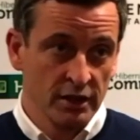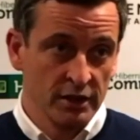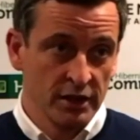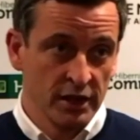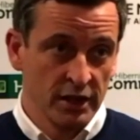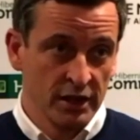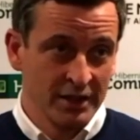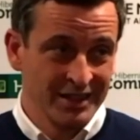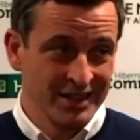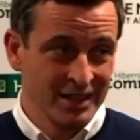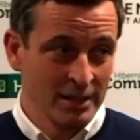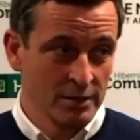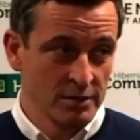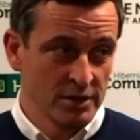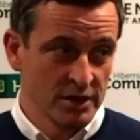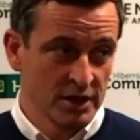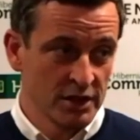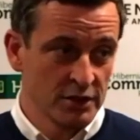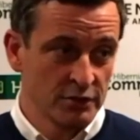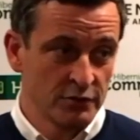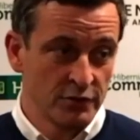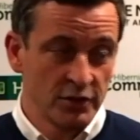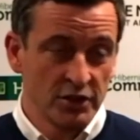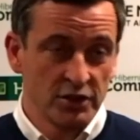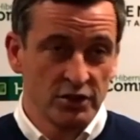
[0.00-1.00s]
And then in terms of
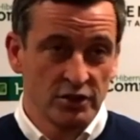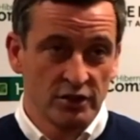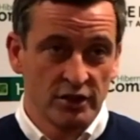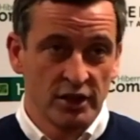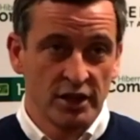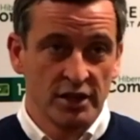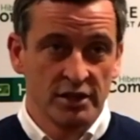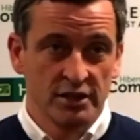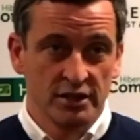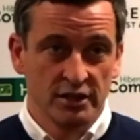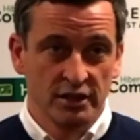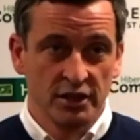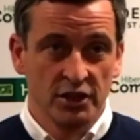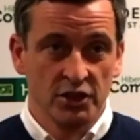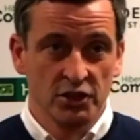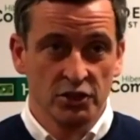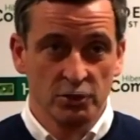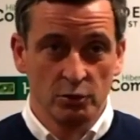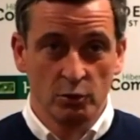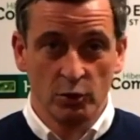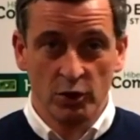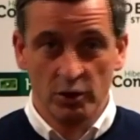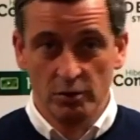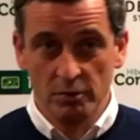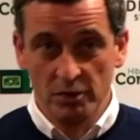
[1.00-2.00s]
this fixture in
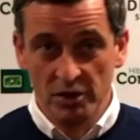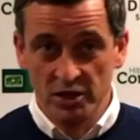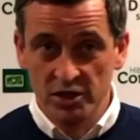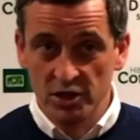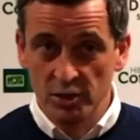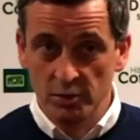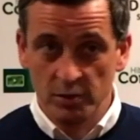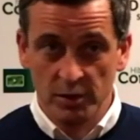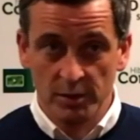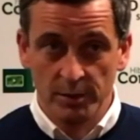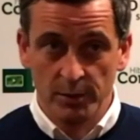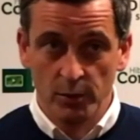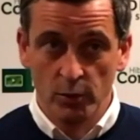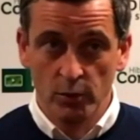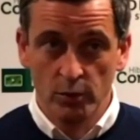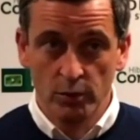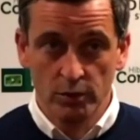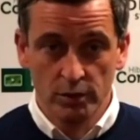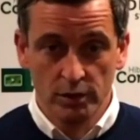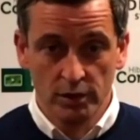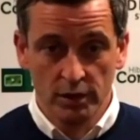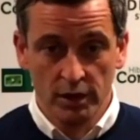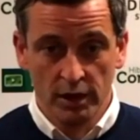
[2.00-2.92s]
isolation and what it means to people,